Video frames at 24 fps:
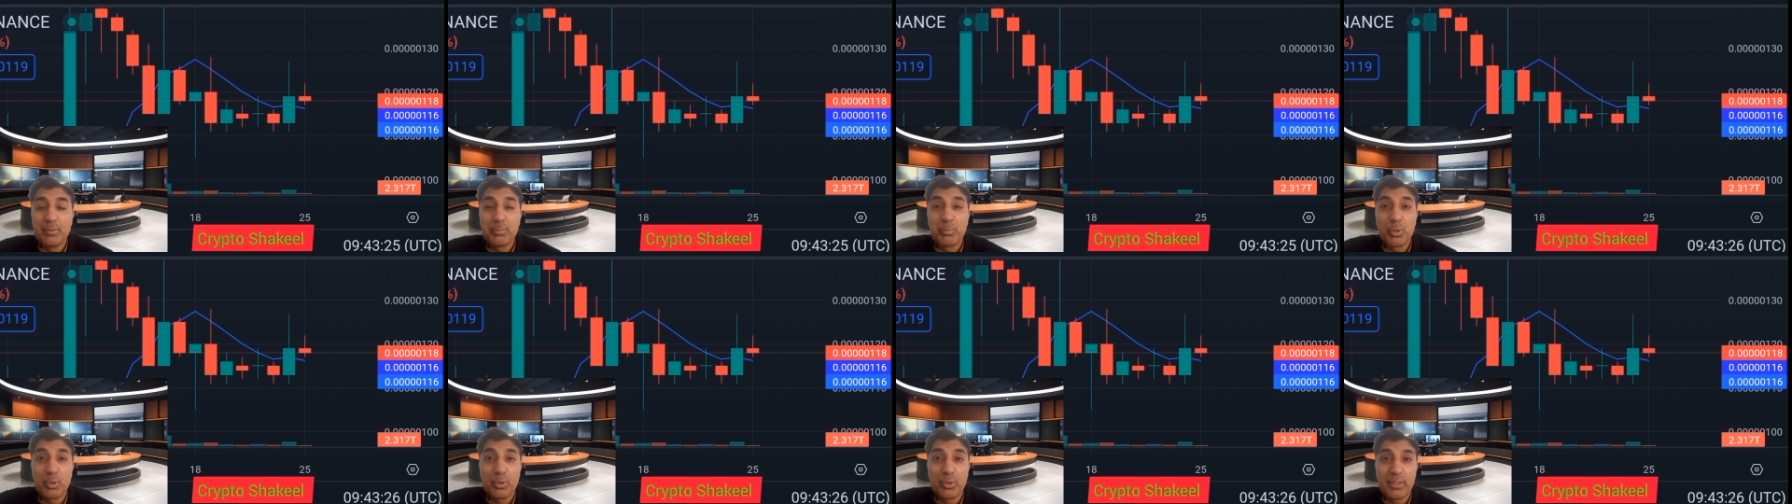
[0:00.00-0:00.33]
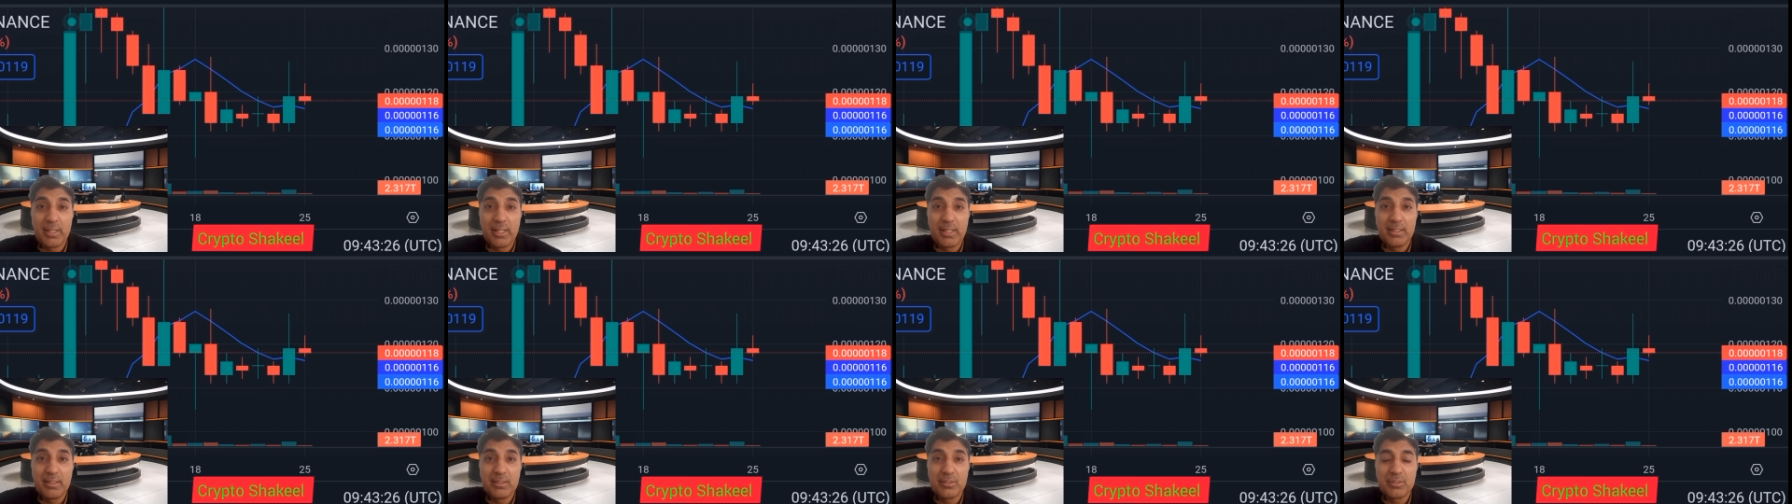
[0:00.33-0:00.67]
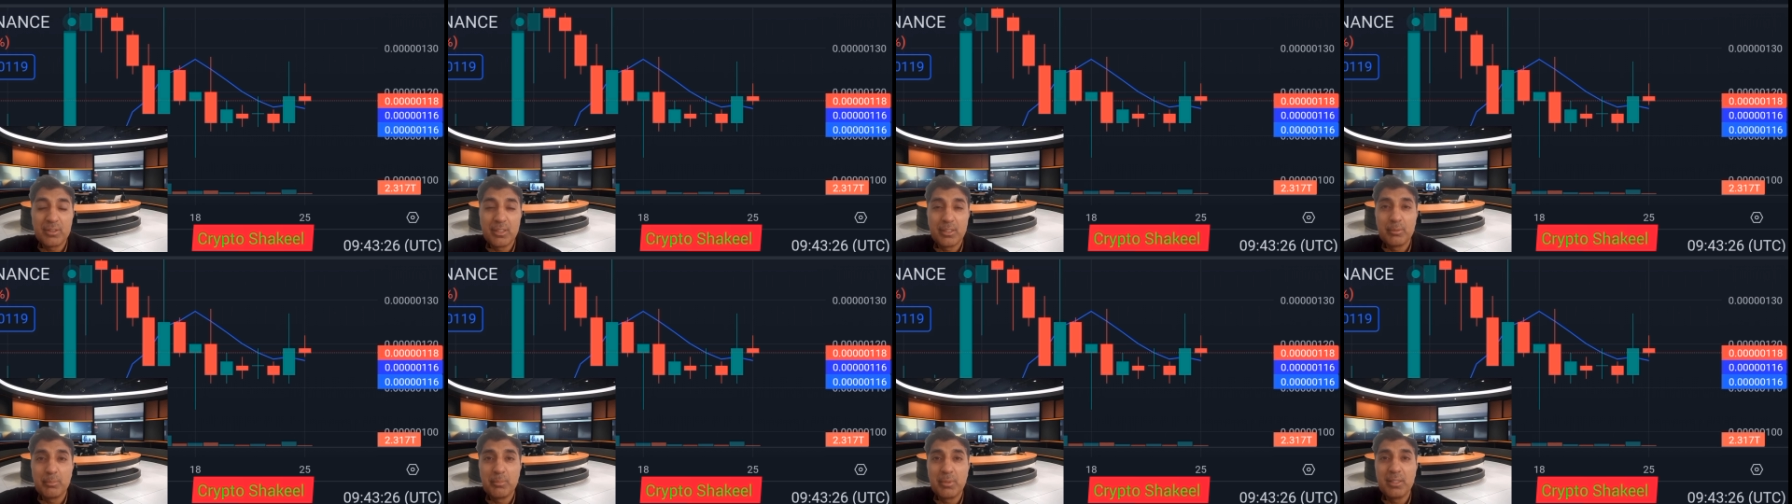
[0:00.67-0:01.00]
Polonix
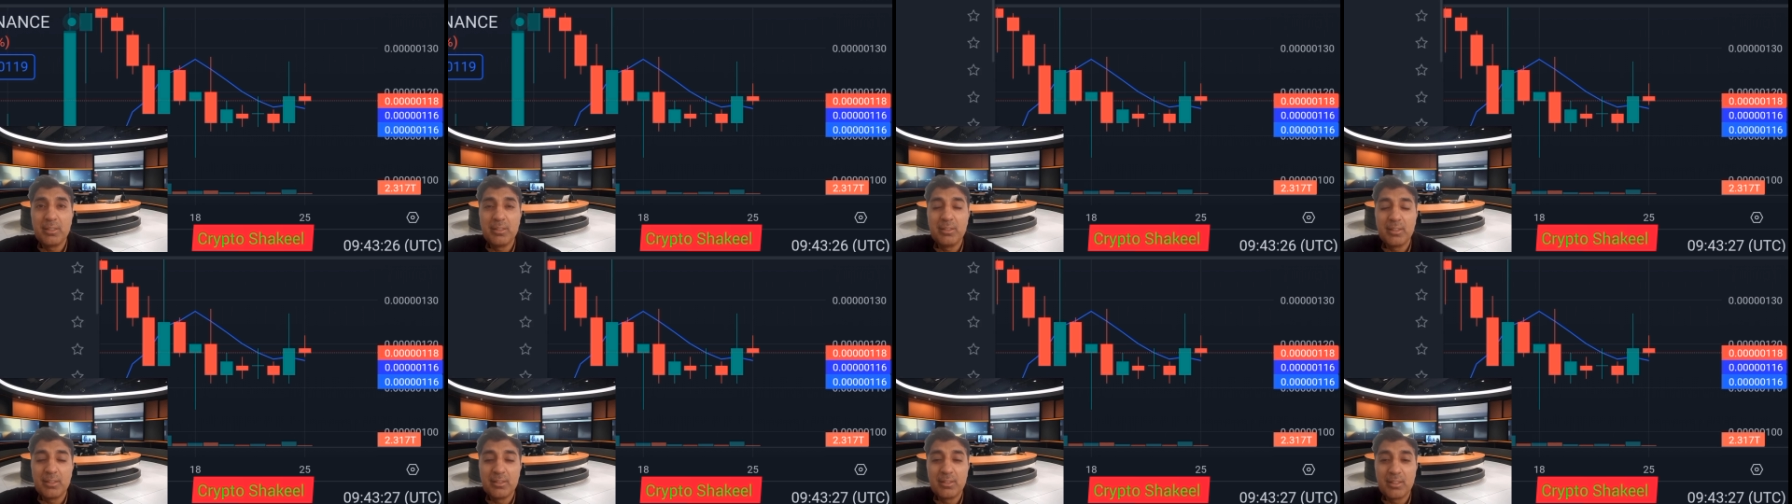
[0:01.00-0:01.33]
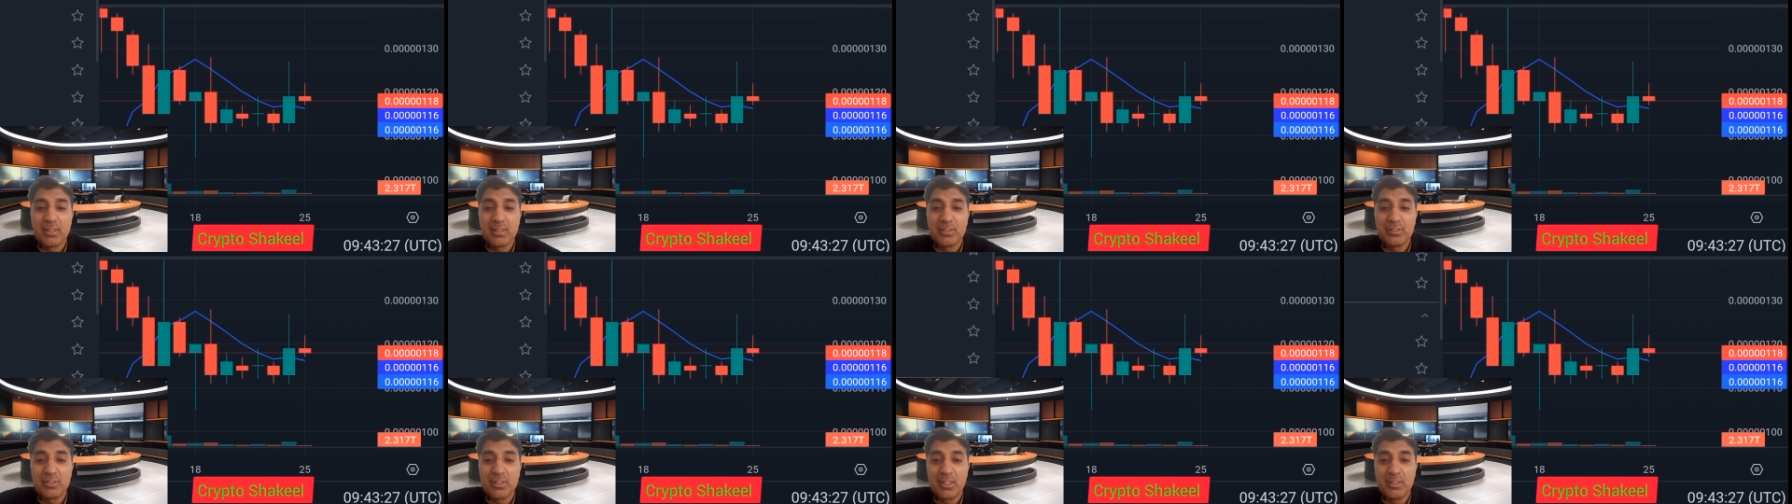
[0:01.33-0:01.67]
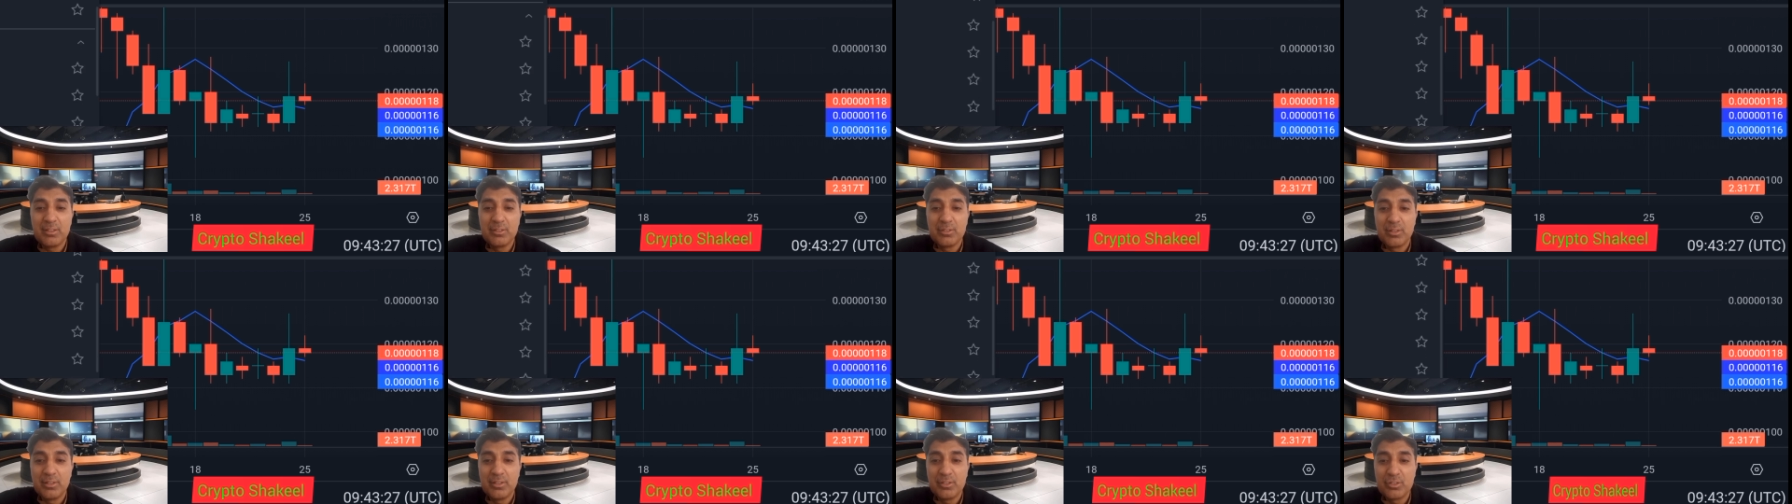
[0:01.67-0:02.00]
and many other
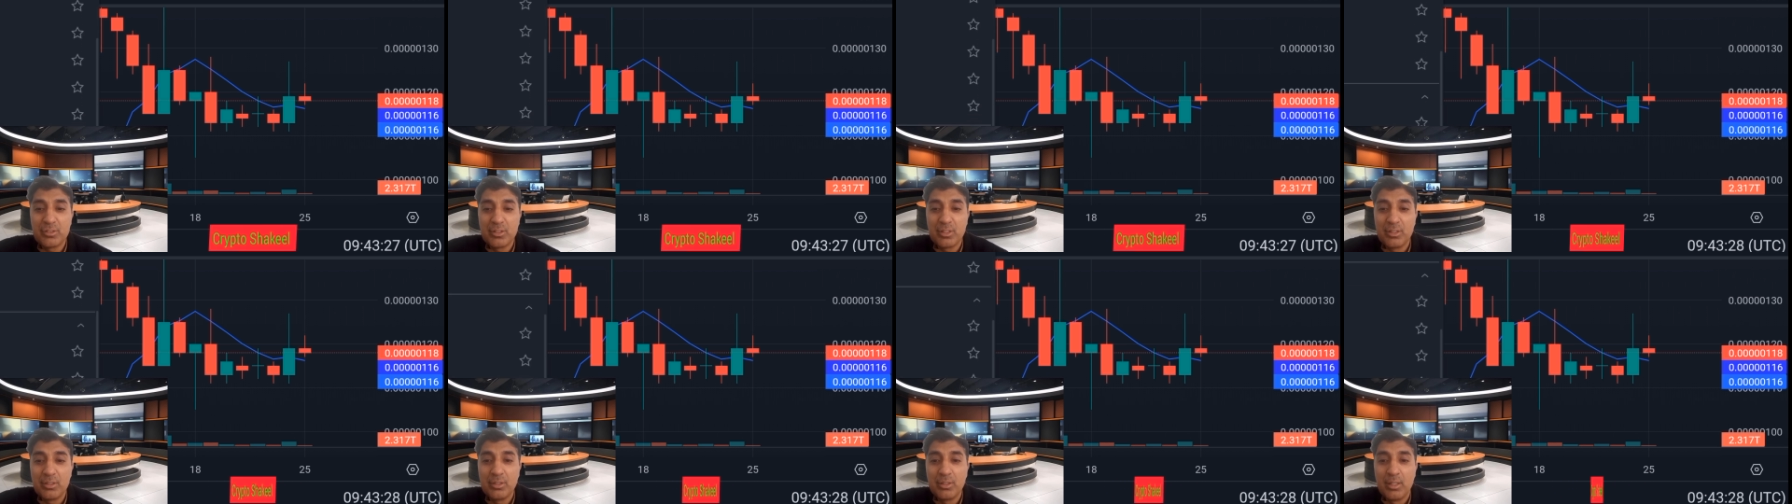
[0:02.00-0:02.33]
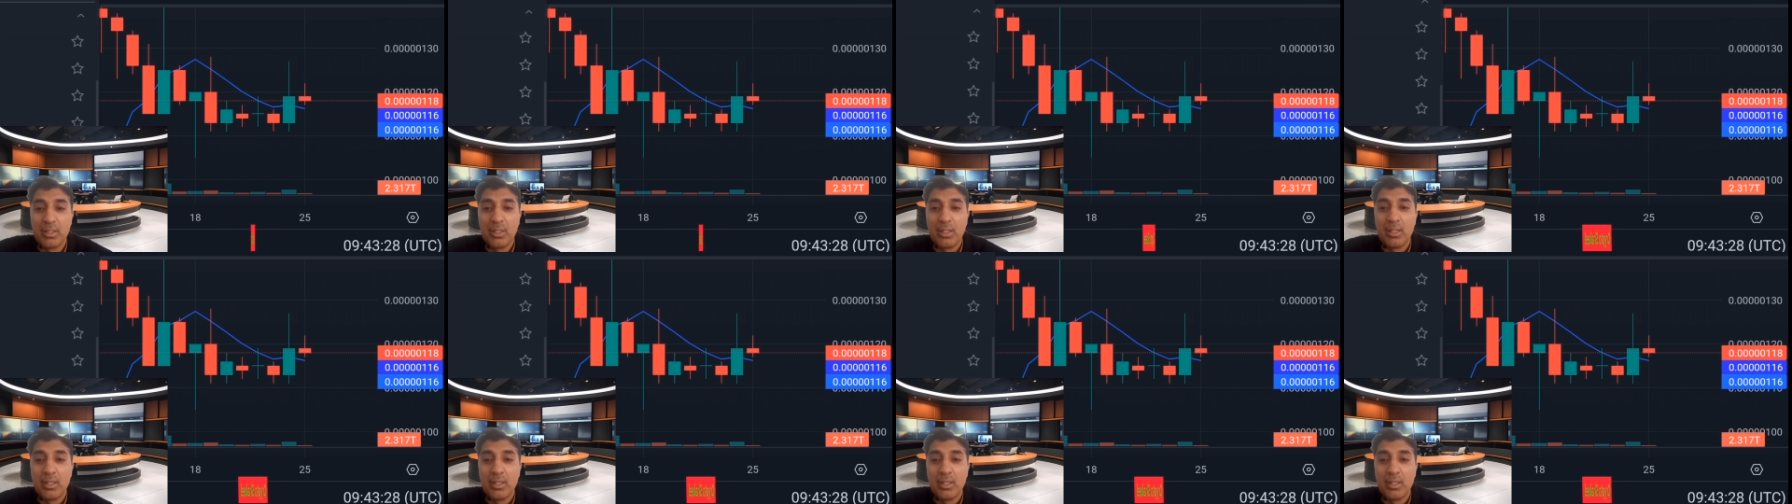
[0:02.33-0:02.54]
exchanges listed.